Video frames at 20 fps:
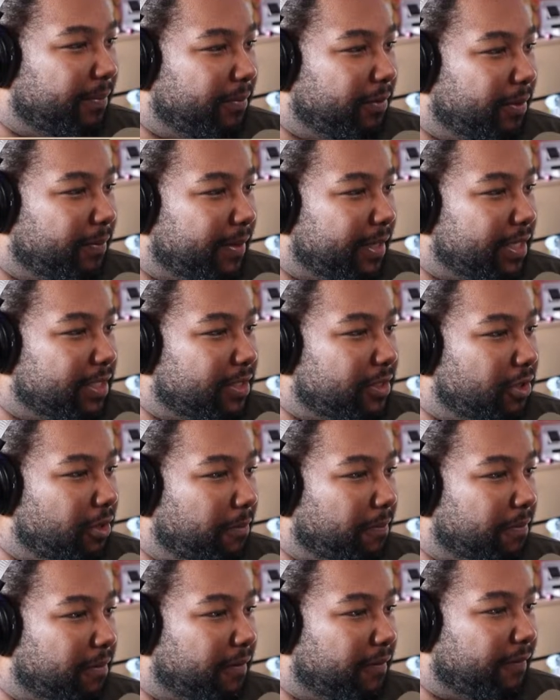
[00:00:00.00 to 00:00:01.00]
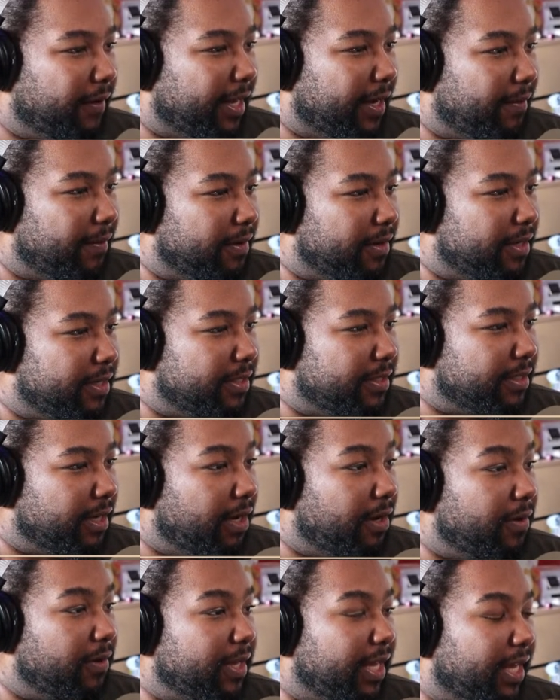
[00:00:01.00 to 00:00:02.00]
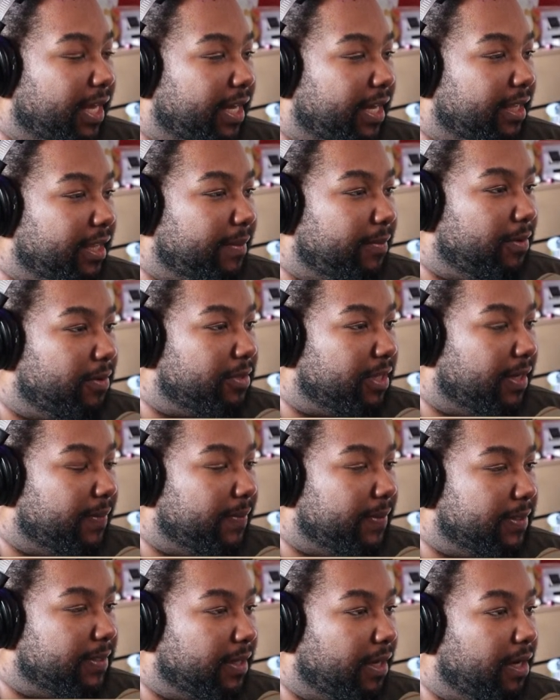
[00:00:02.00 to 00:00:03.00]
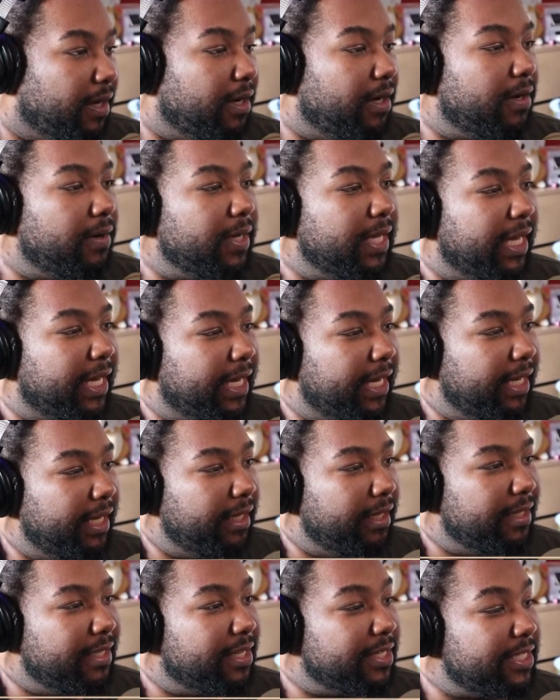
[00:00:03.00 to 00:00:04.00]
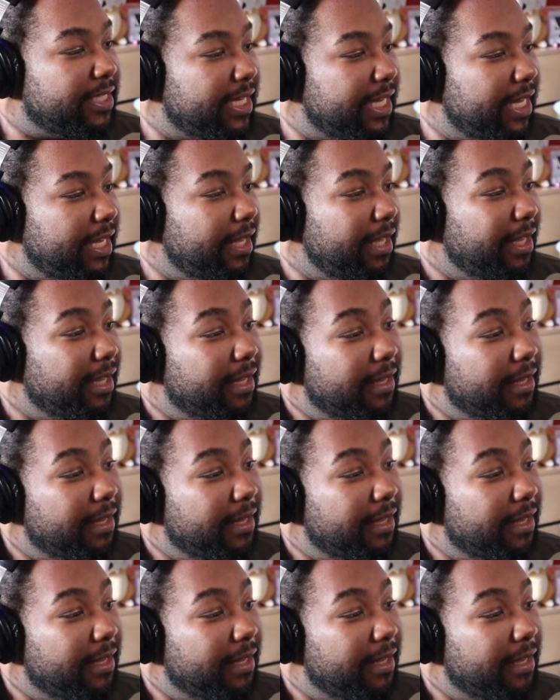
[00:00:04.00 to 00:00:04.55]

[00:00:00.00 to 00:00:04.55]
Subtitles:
would make soup from the flowers. Okay. Then moves on was okay. Now see,